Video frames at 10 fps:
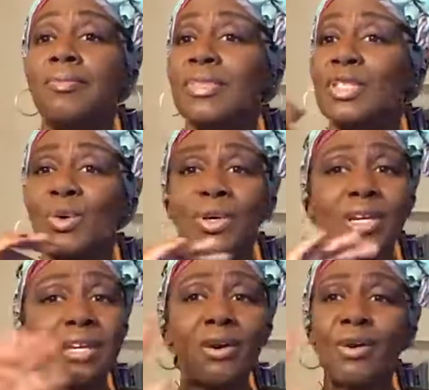So
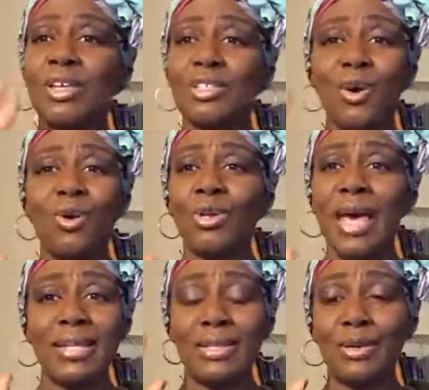it's a whole
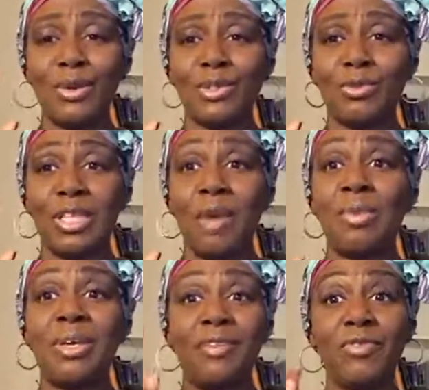lot that goes with that,
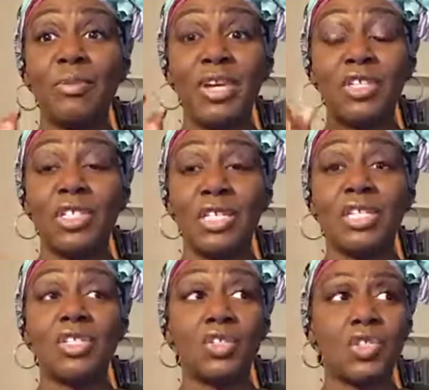but inflammation
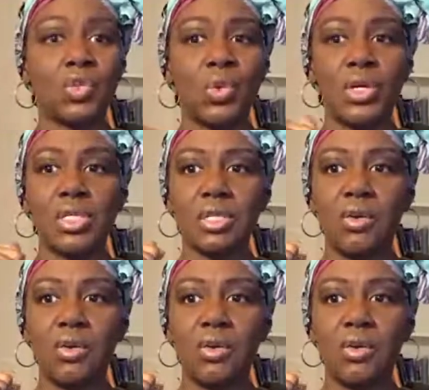is the source.